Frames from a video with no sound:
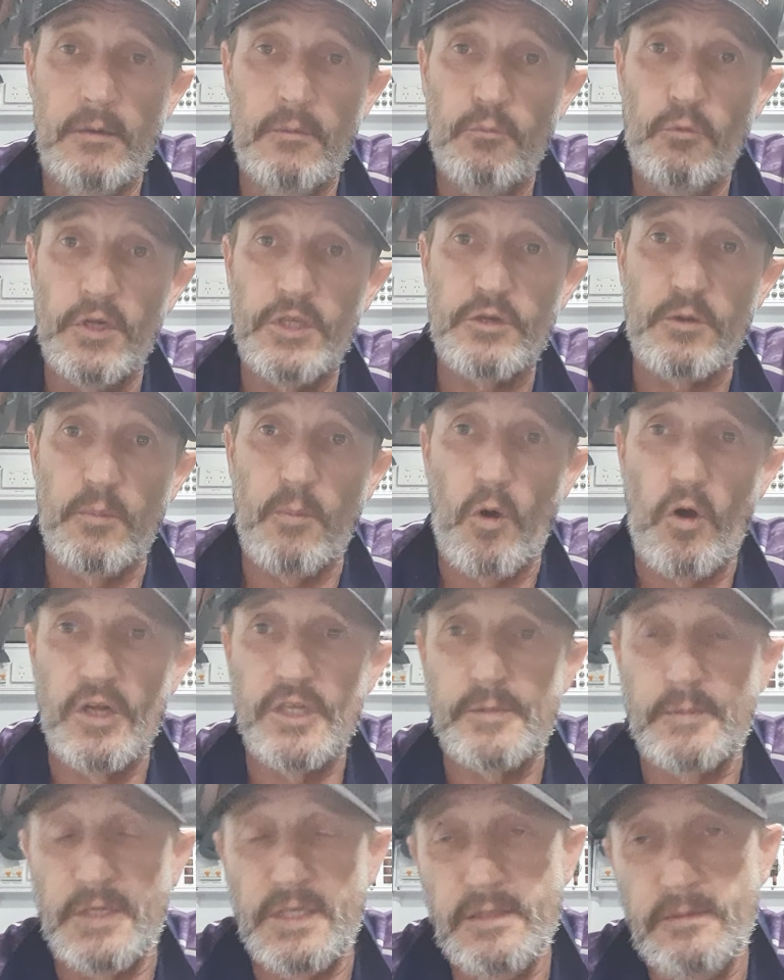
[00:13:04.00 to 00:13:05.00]
Which
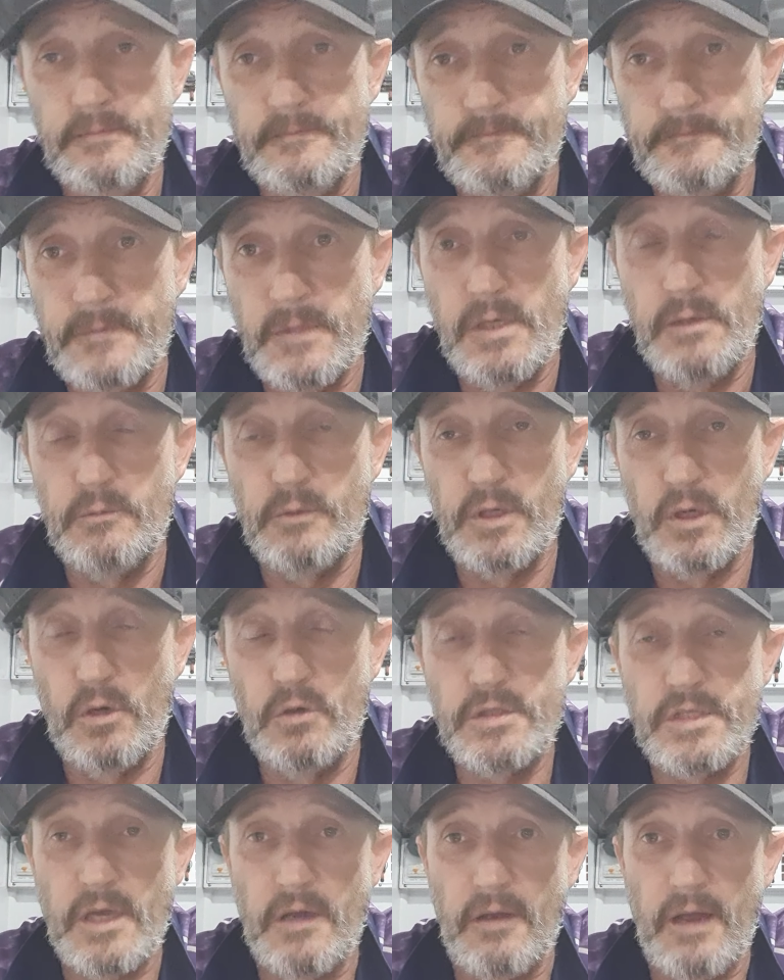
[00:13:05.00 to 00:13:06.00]
reminds me, we
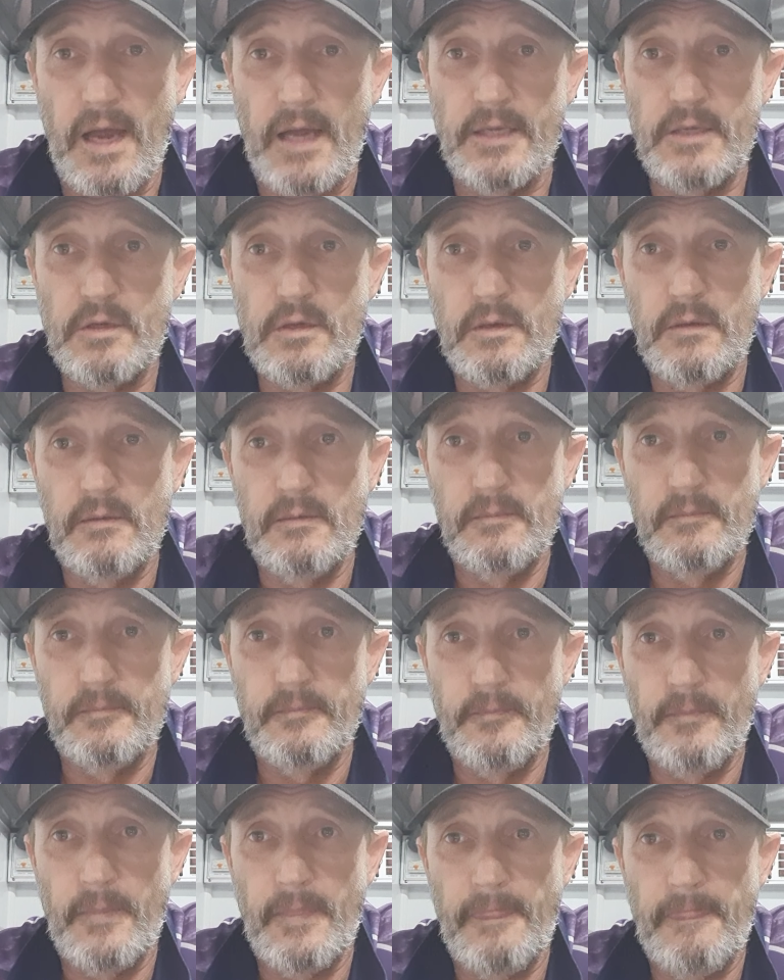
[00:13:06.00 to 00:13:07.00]
also had
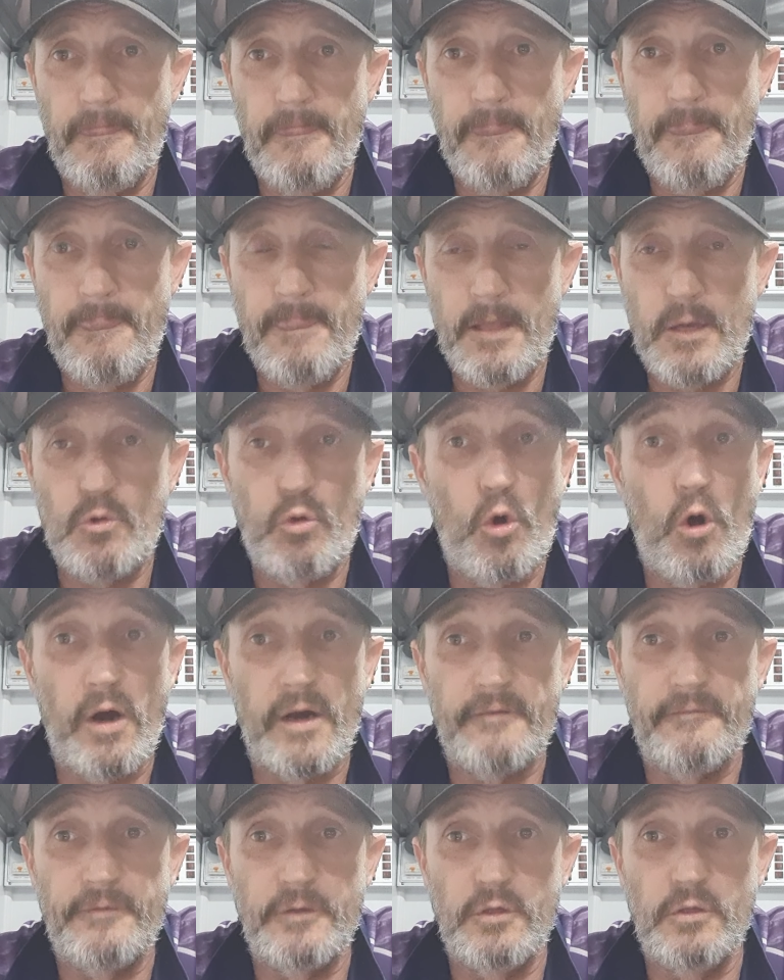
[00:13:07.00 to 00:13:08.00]

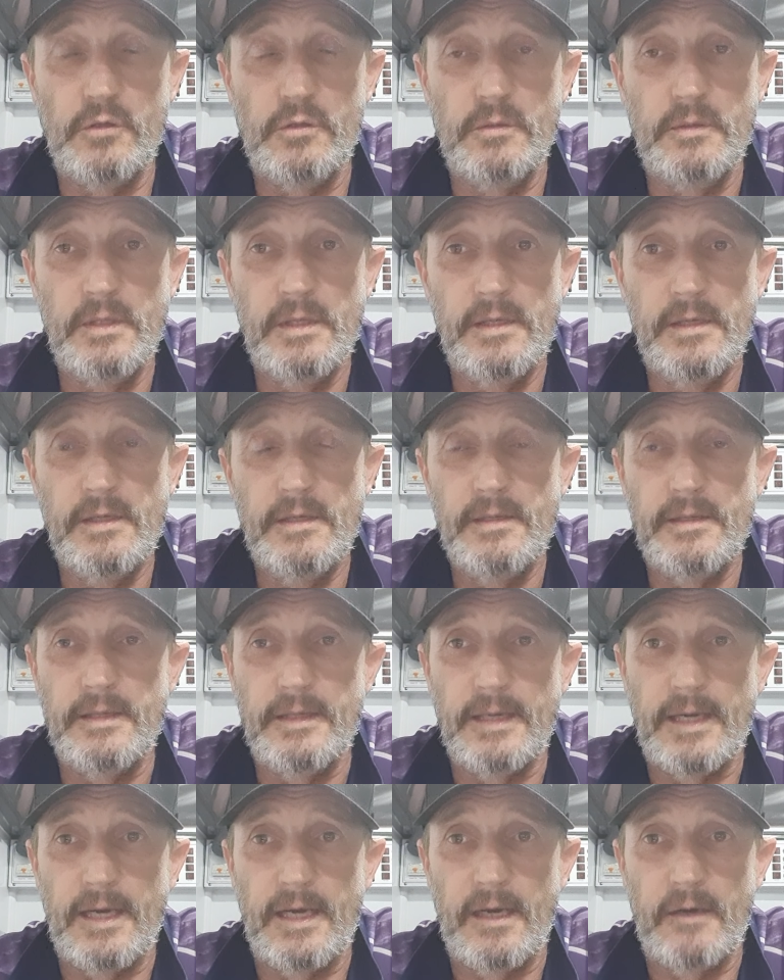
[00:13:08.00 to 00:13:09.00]
quite a few
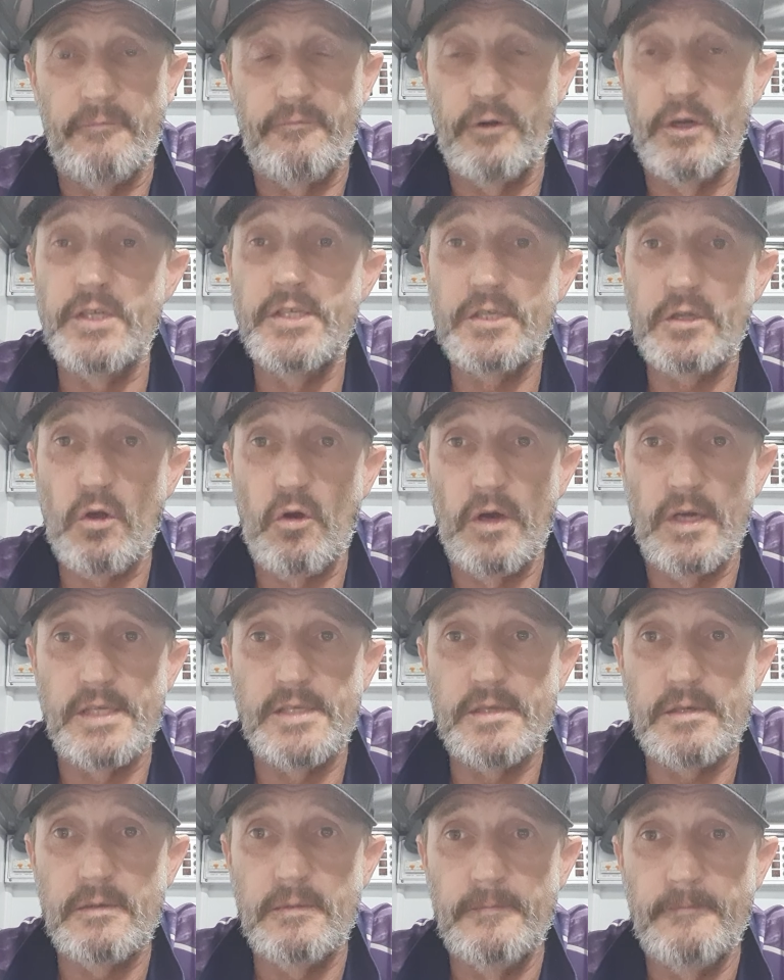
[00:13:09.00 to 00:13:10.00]
fridge
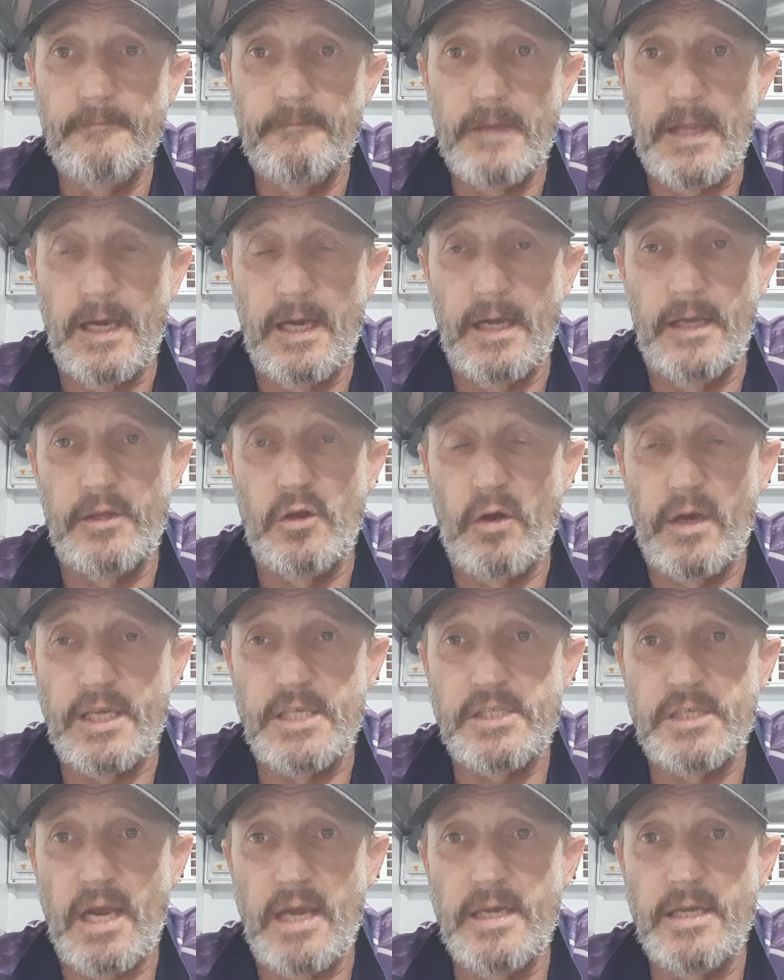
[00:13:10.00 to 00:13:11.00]
slides not
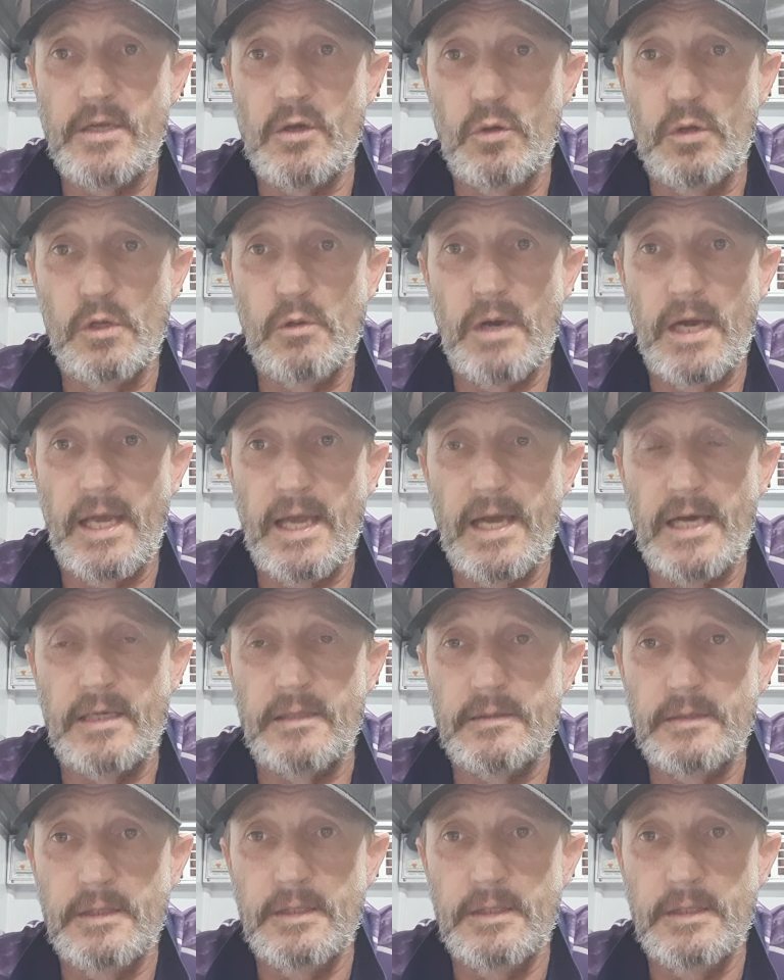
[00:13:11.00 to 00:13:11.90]
extending all the way out.